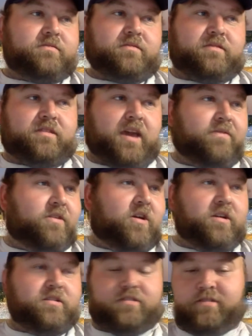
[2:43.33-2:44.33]
Kevin
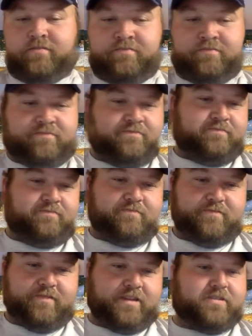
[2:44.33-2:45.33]
Austin,
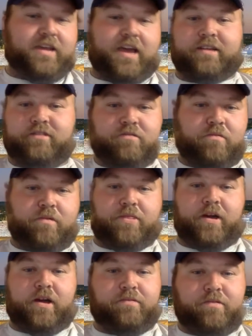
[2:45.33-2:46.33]
exactly what we
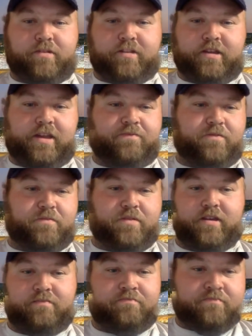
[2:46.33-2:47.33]
thought we were going to get from
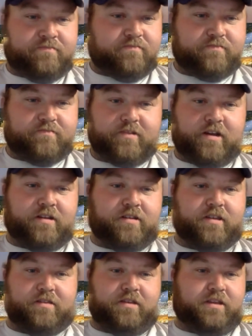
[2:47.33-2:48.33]
him.
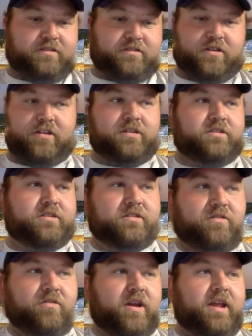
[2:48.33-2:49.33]
He's good. He's just a
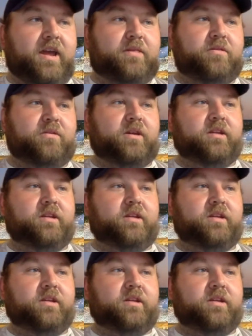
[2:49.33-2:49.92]
great athlete.